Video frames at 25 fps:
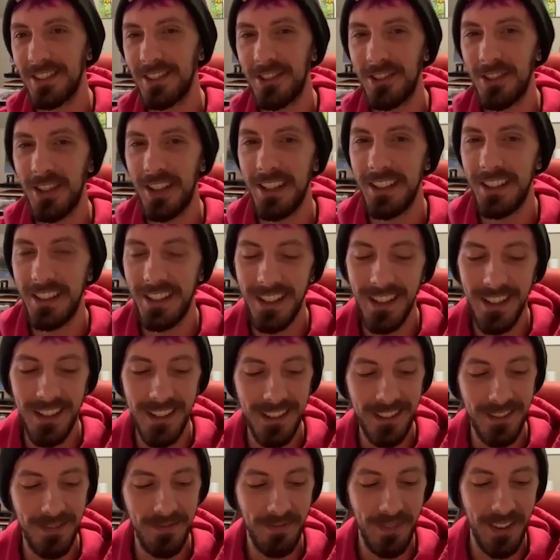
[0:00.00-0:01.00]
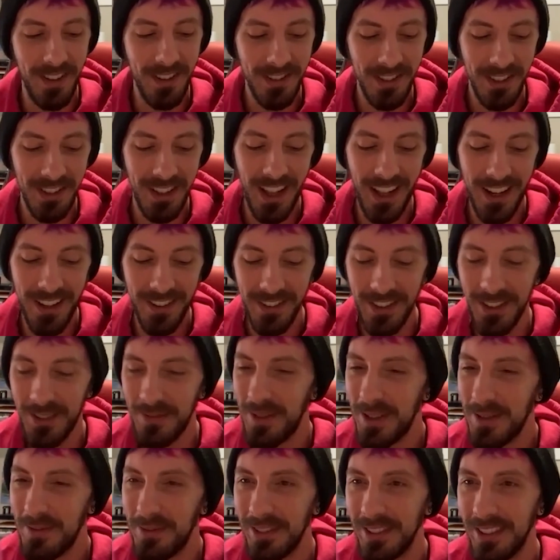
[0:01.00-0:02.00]
shit. There's a lot of good
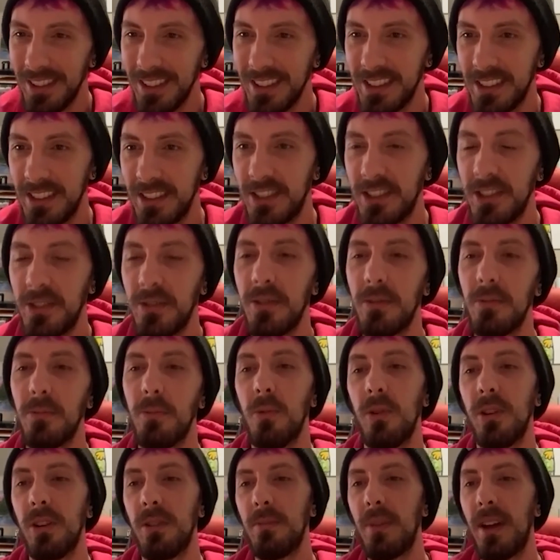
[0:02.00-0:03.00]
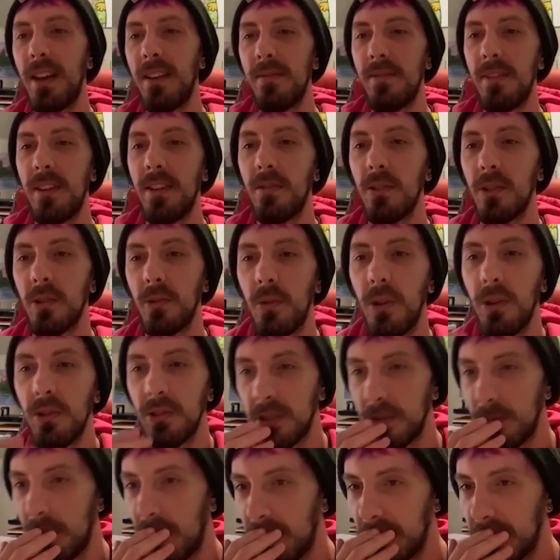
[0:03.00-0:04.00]
people to listen to. One of my favorite
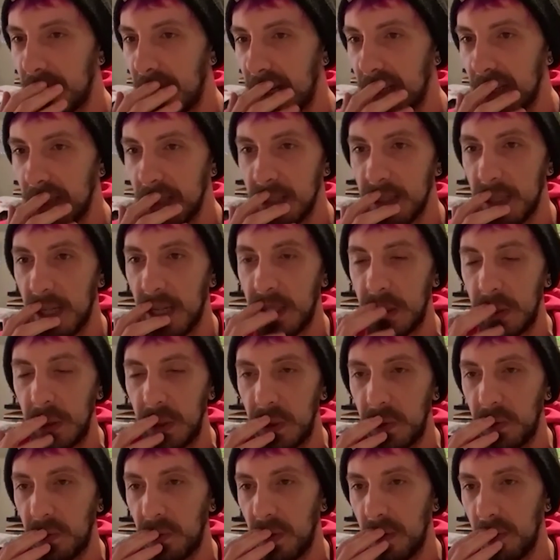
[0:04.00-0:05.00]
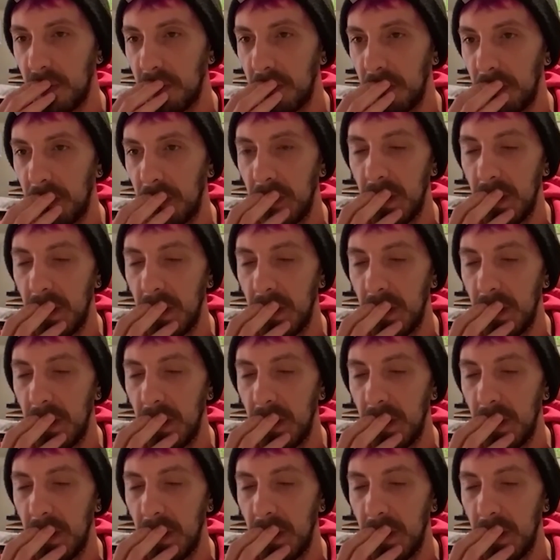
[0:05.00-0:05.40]
quotes about death is actually from